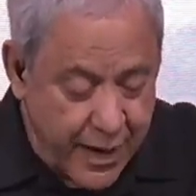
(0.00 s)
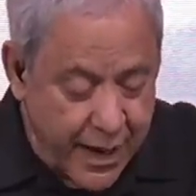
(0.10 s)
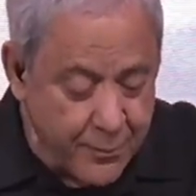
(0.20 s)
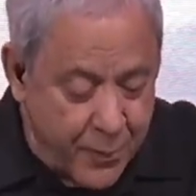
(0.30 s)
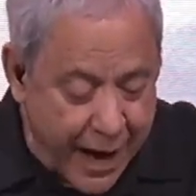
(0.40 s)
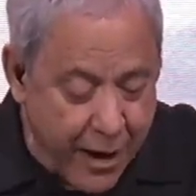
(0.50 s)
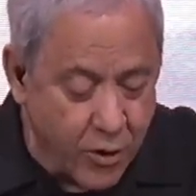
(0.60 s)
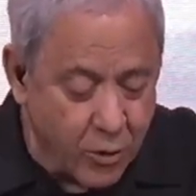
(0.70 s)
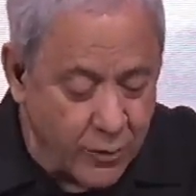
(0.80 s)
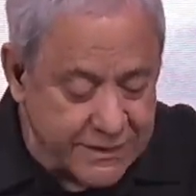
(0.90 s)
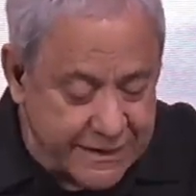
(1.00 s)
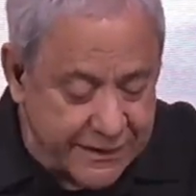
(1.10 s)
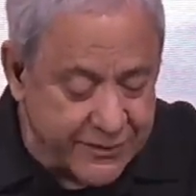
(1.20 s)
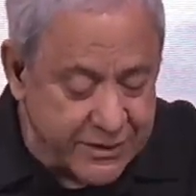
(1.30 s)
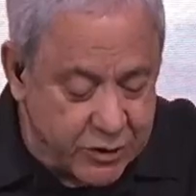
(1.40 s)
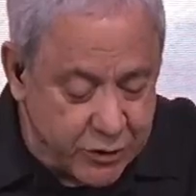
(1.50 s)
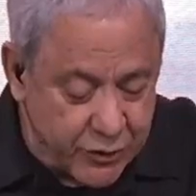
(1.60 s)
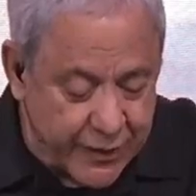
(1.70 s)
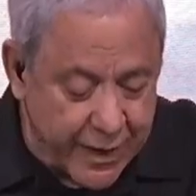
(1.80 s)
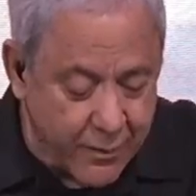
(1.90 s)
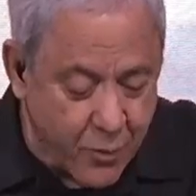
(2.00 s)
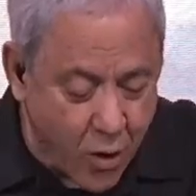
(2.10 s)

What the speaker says: And power was given to them